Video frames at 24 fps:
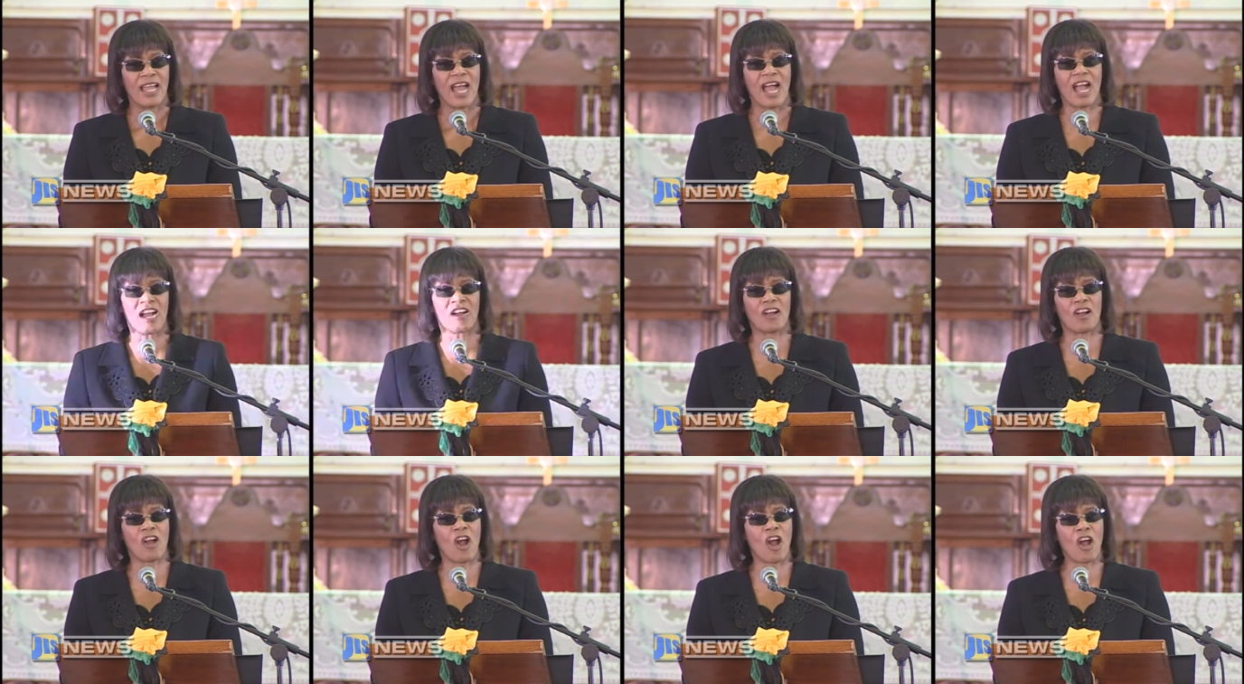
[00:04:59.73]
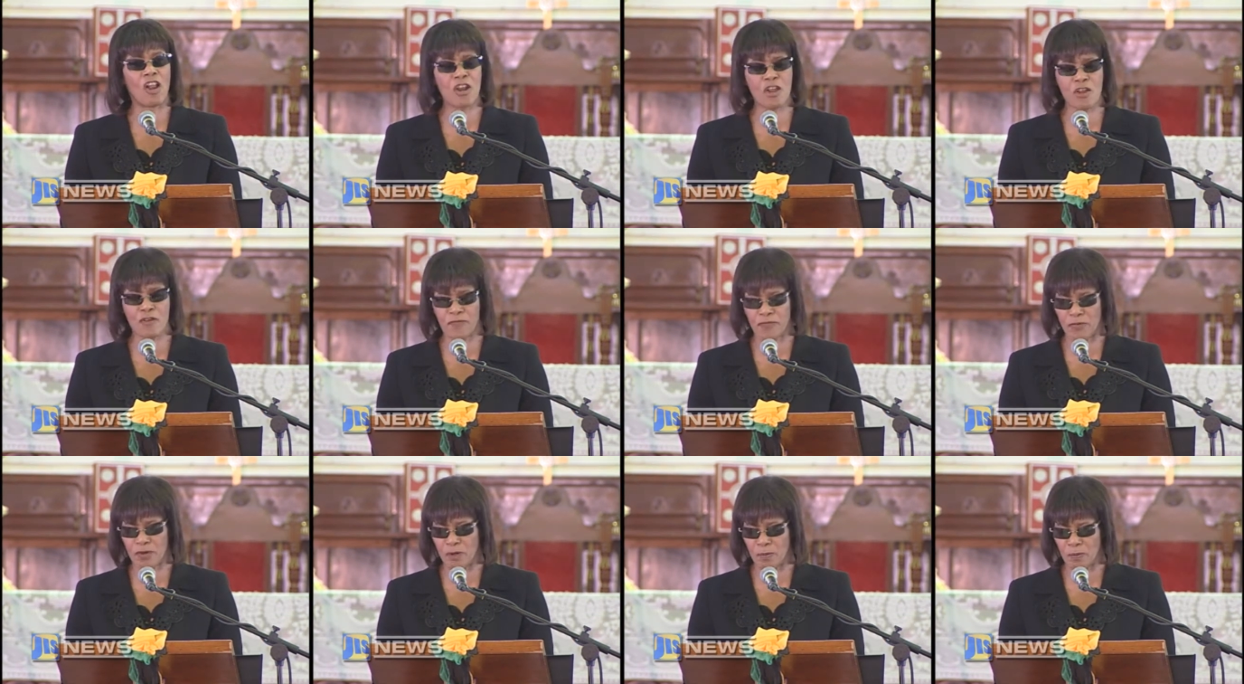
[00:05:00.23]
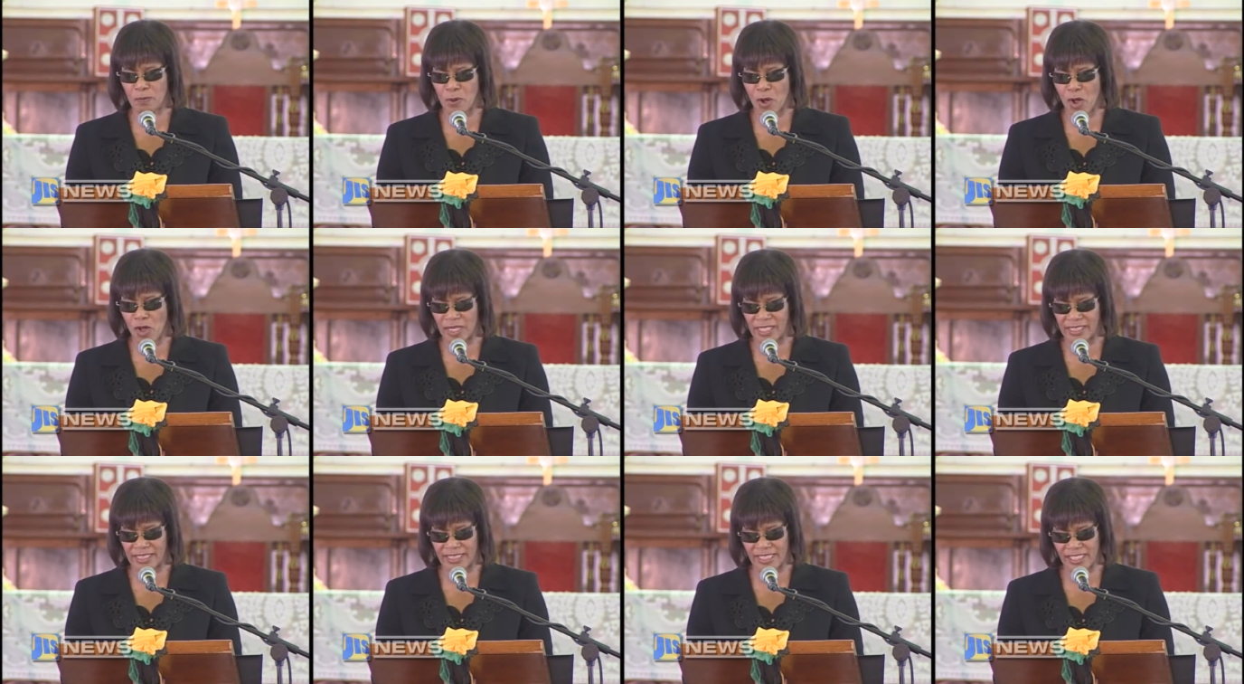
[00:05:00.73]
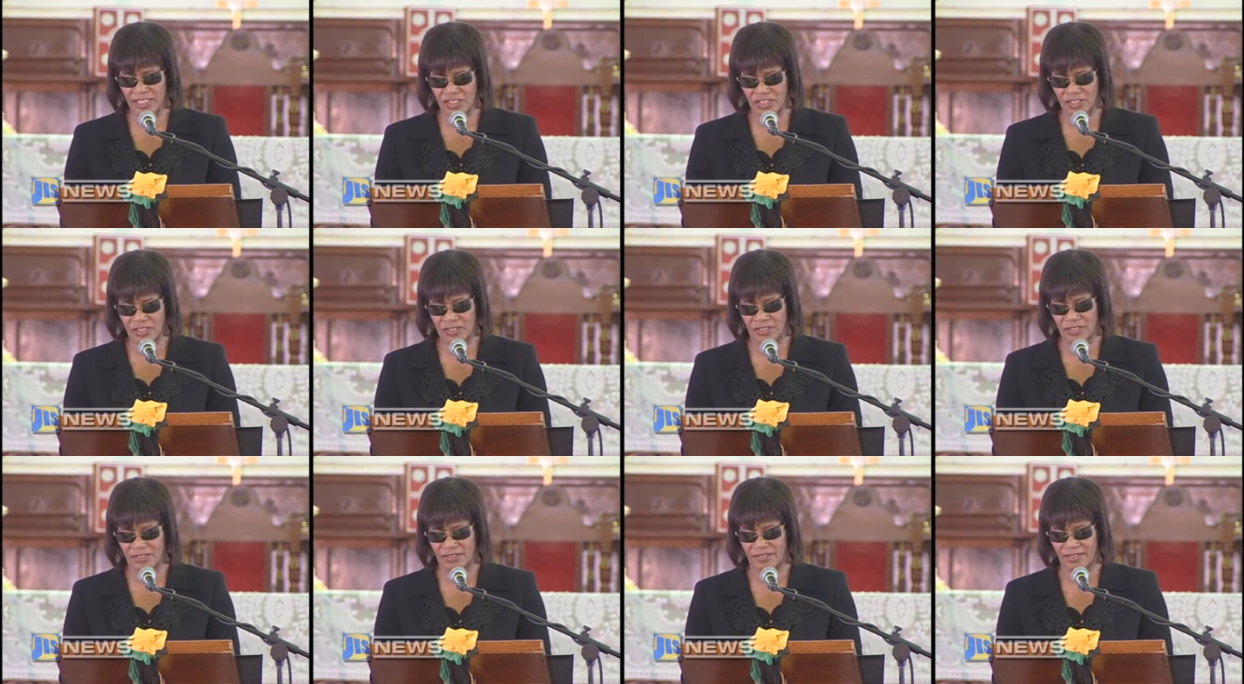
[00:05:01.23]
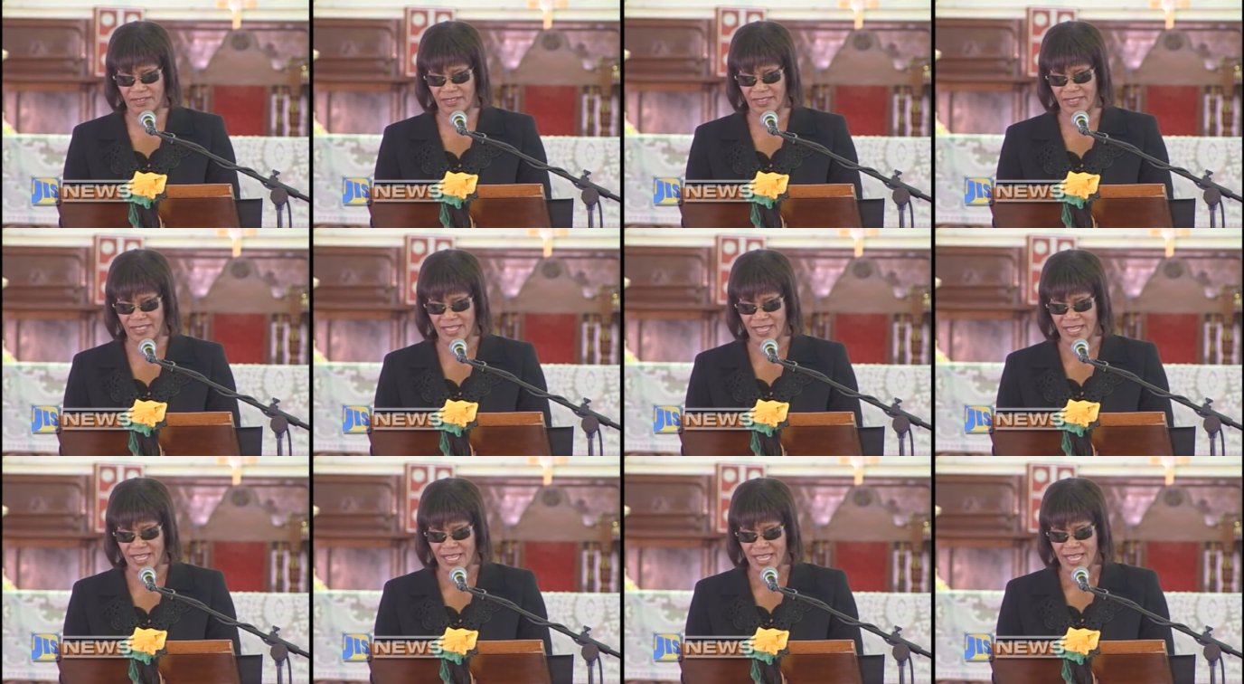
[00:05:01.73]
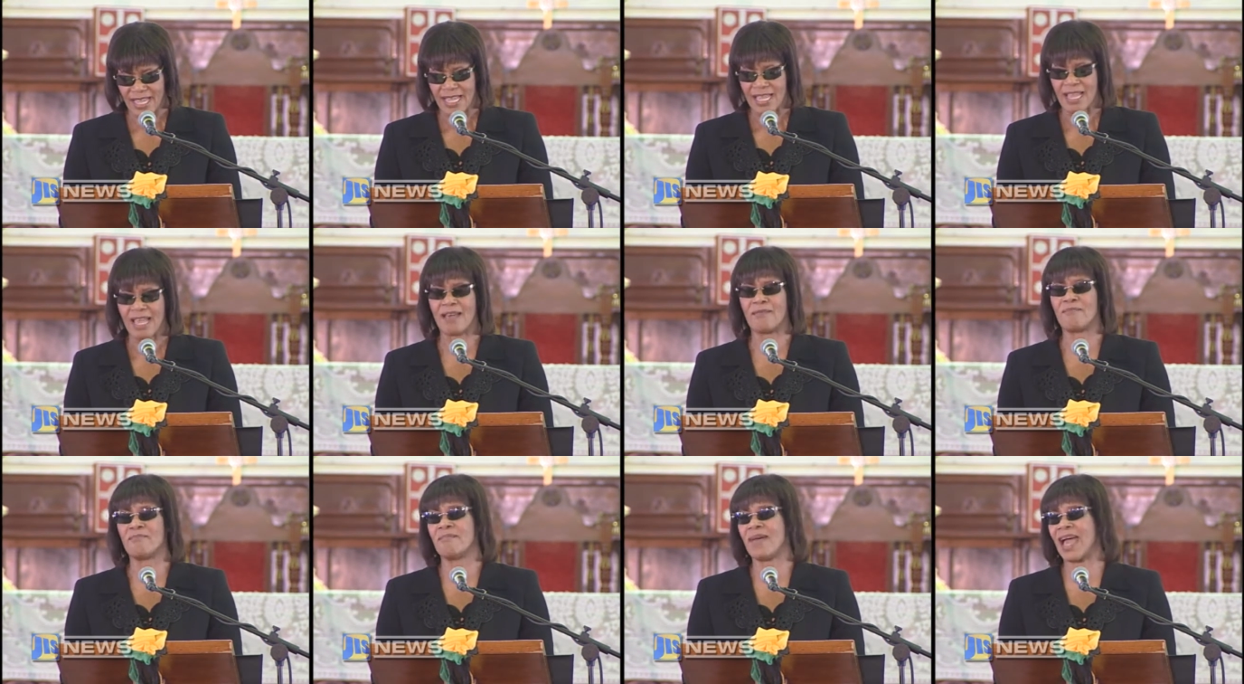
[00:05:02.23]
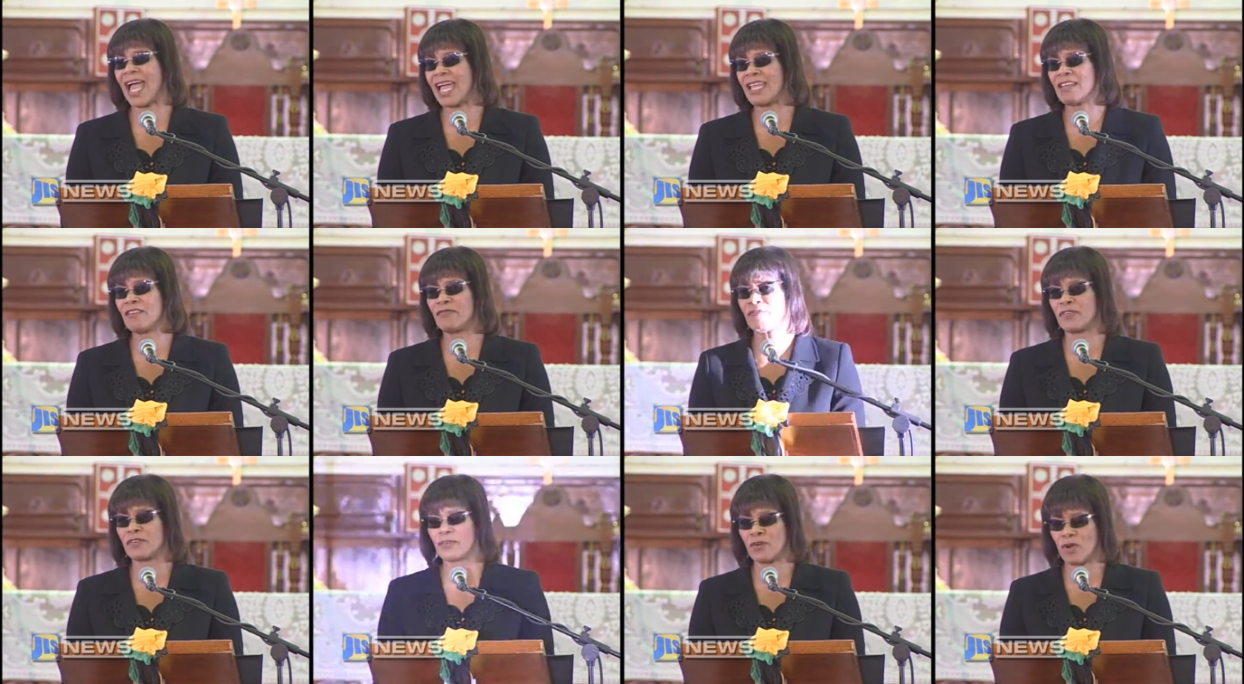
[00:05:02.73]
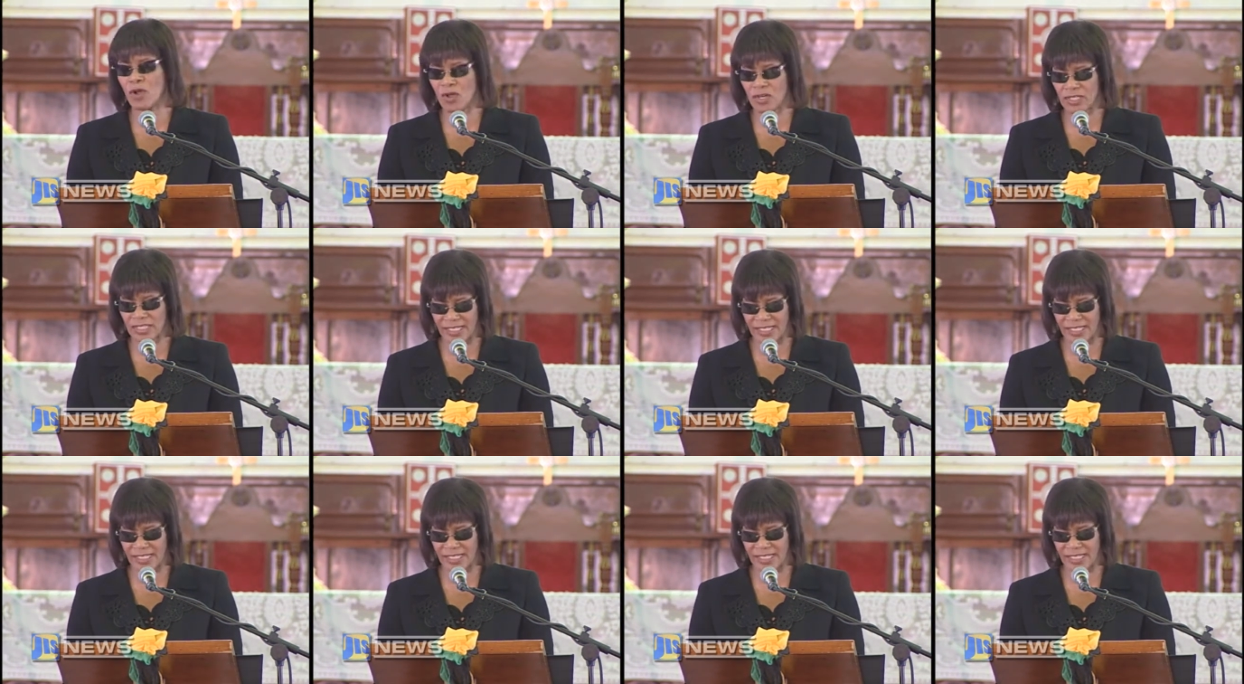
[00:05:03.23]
a colorful politician, a man for all